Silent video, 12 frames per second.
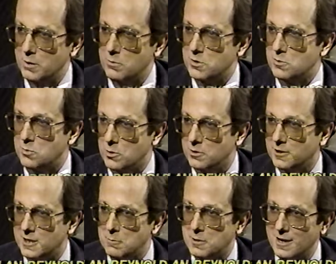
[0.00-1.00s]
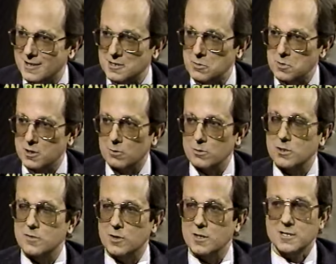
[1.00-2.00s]
would support the Kemp-Kasten bill, which
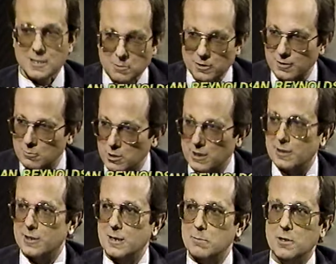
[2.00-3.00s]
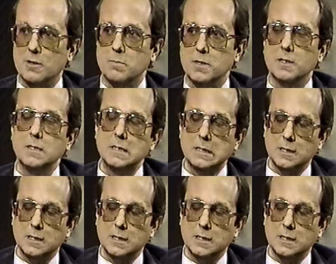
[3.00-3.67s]
is very similar to the Bradley Gephardt bill.